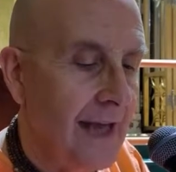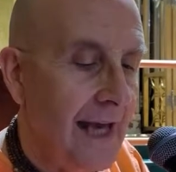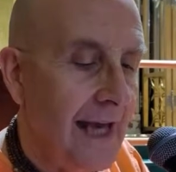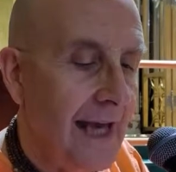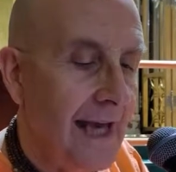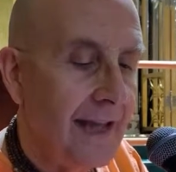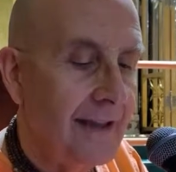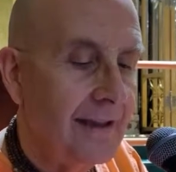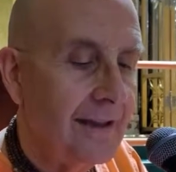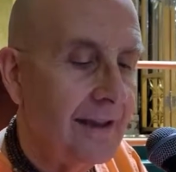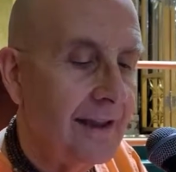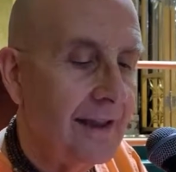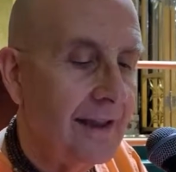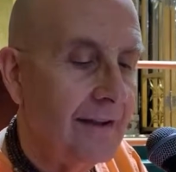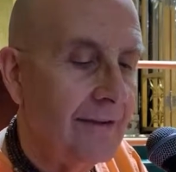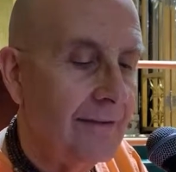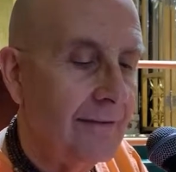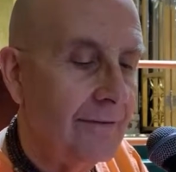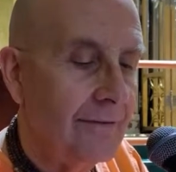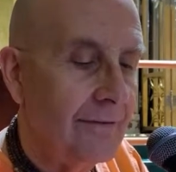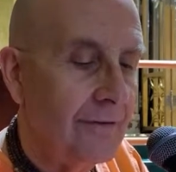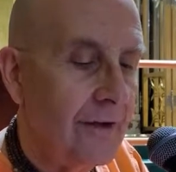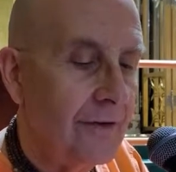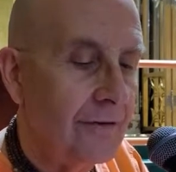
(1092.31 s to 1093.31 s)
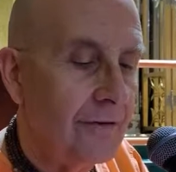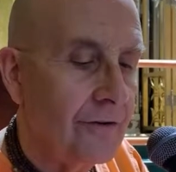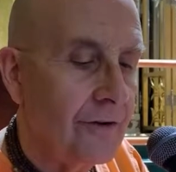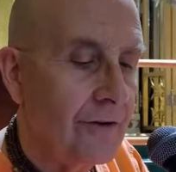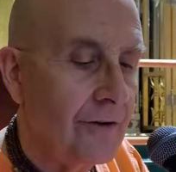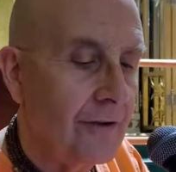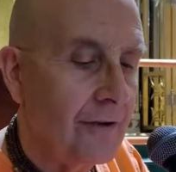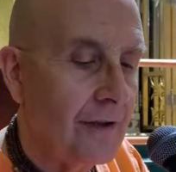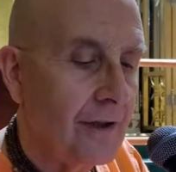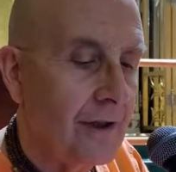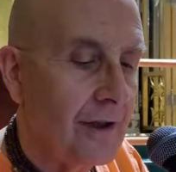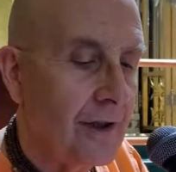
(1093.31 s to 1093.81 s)
and to give
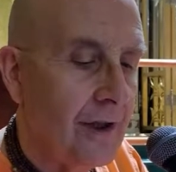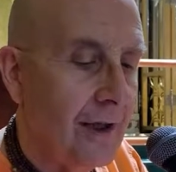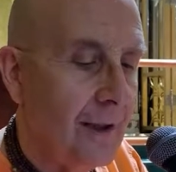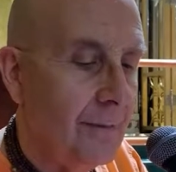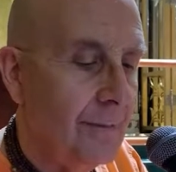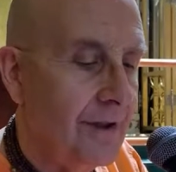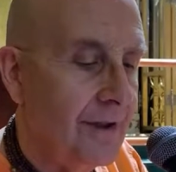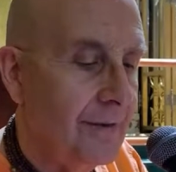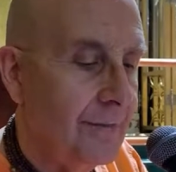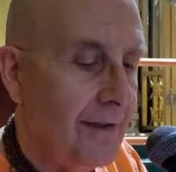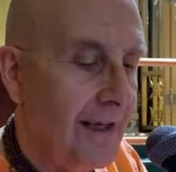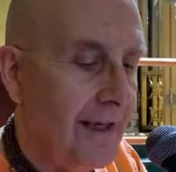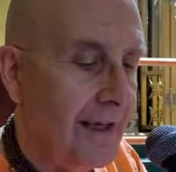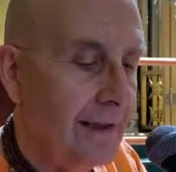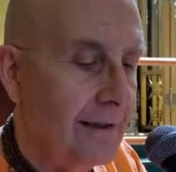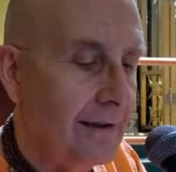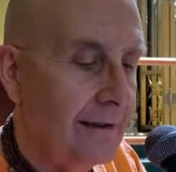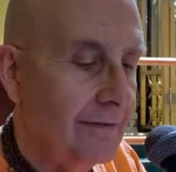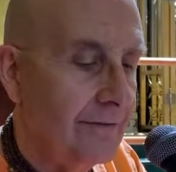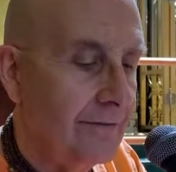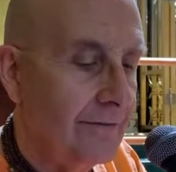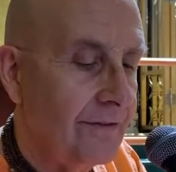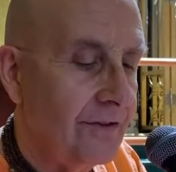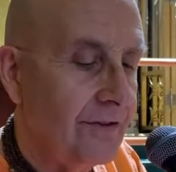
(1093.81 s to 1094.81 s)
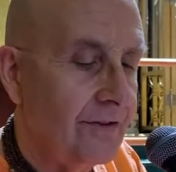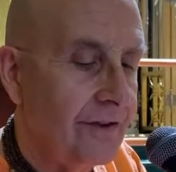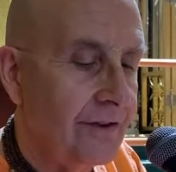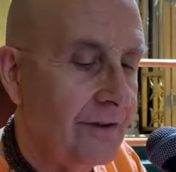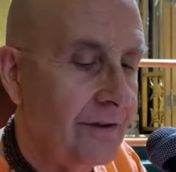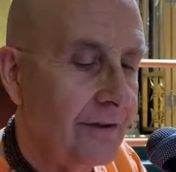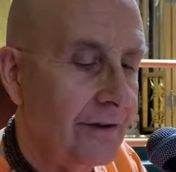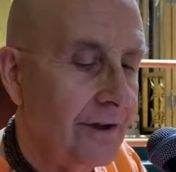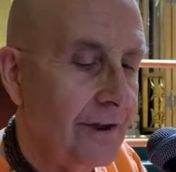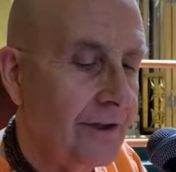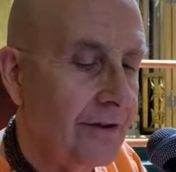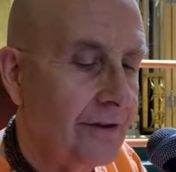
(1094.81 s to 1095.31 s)
the common man
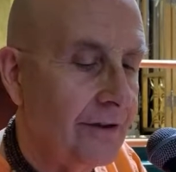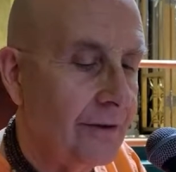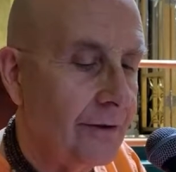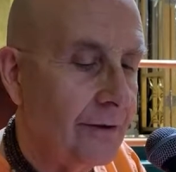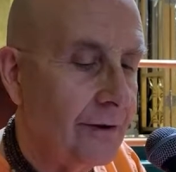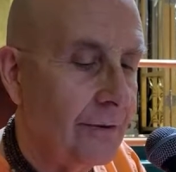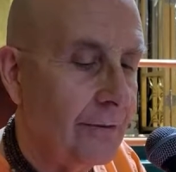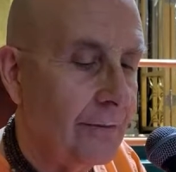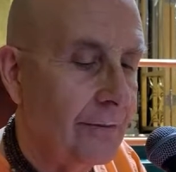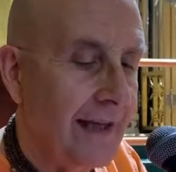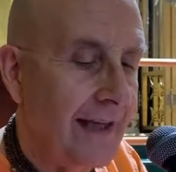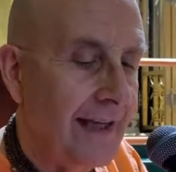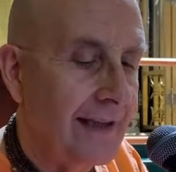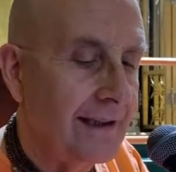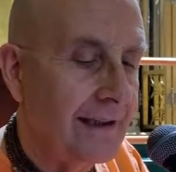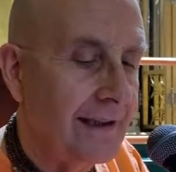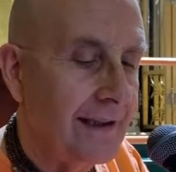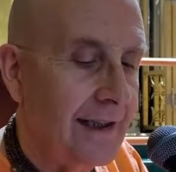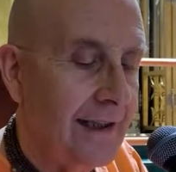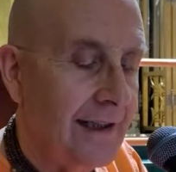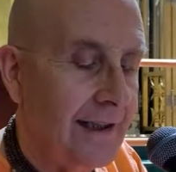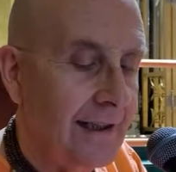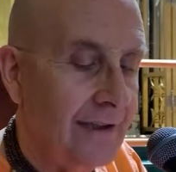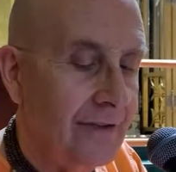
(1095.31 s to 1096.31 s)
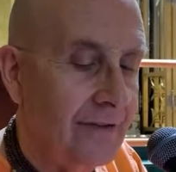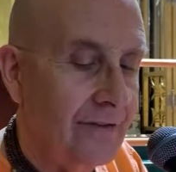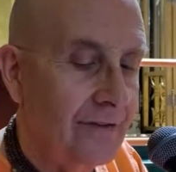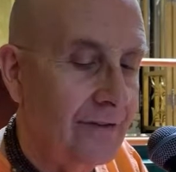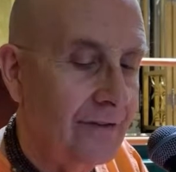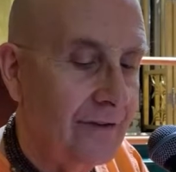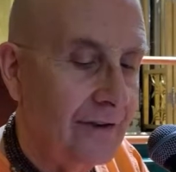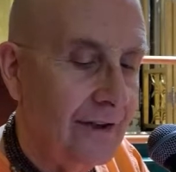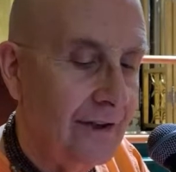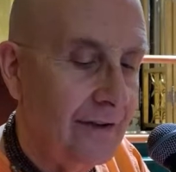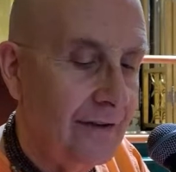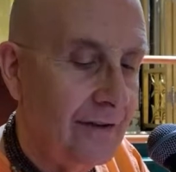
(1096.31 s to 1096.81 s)
facility to eradicate his
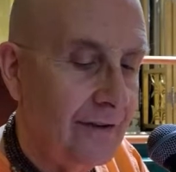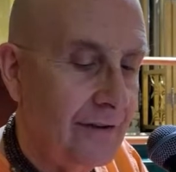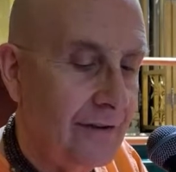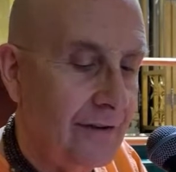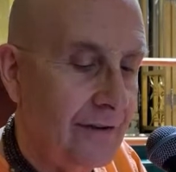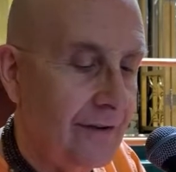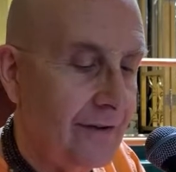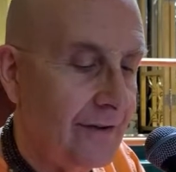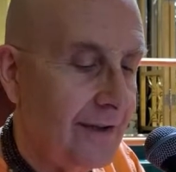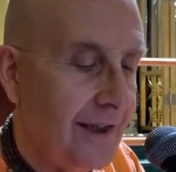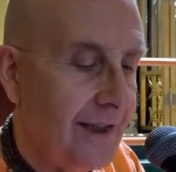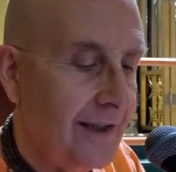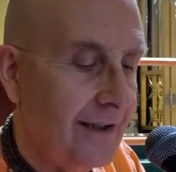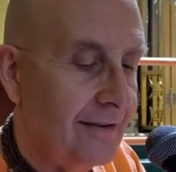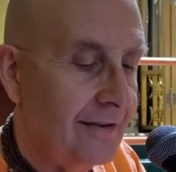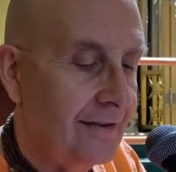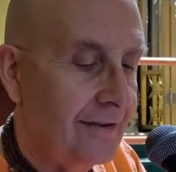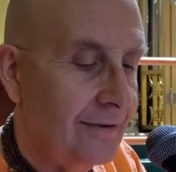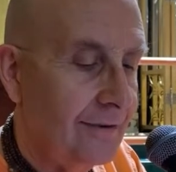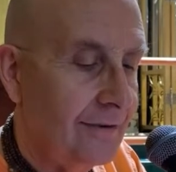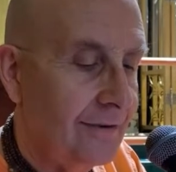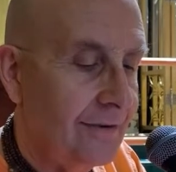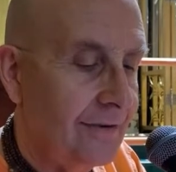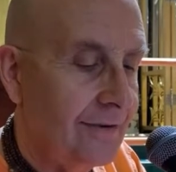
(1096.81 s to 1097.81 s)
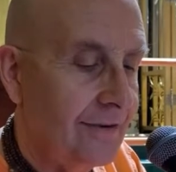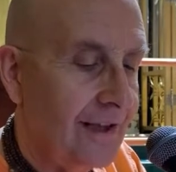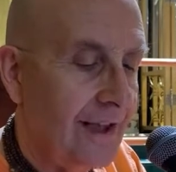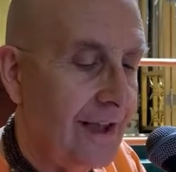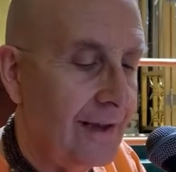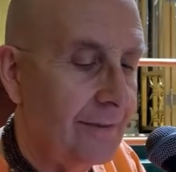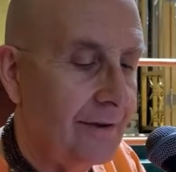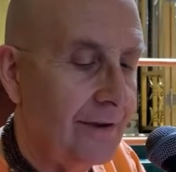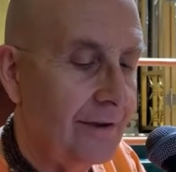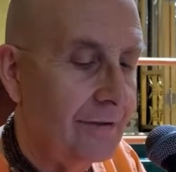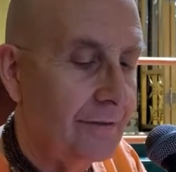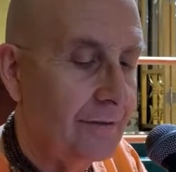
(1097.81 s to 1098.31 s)
sins and to
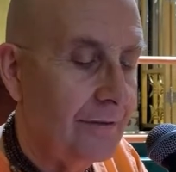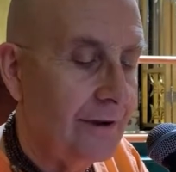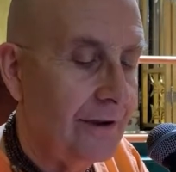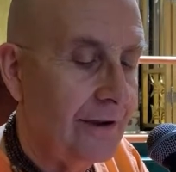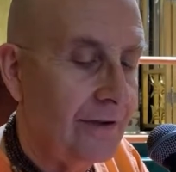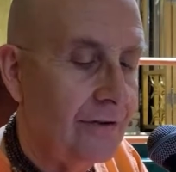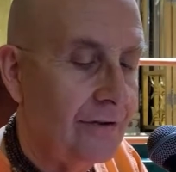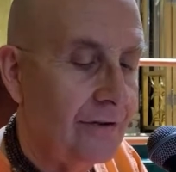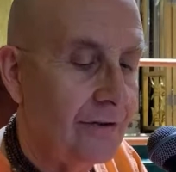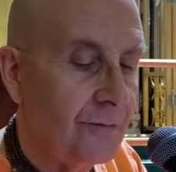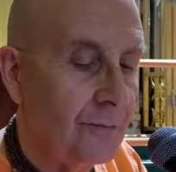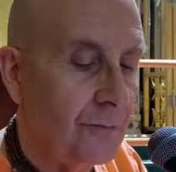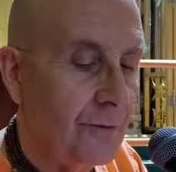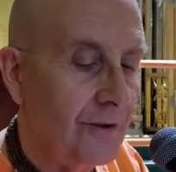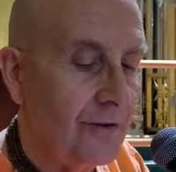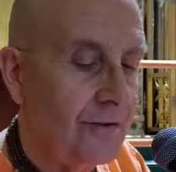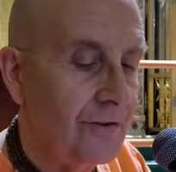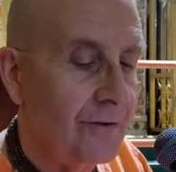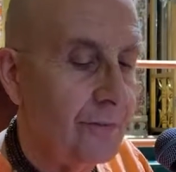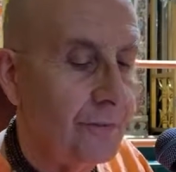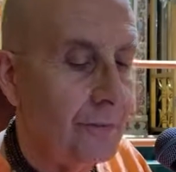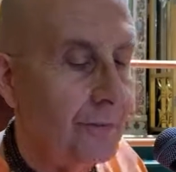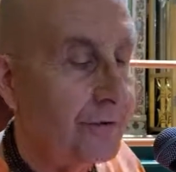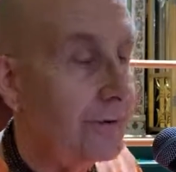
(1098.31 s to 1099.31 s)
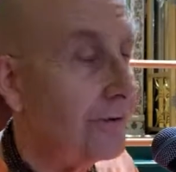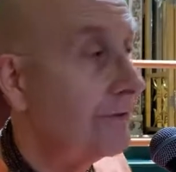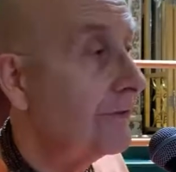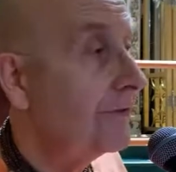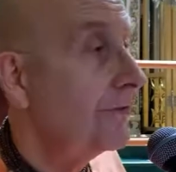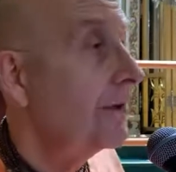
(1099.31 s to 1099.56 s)
establish religious principles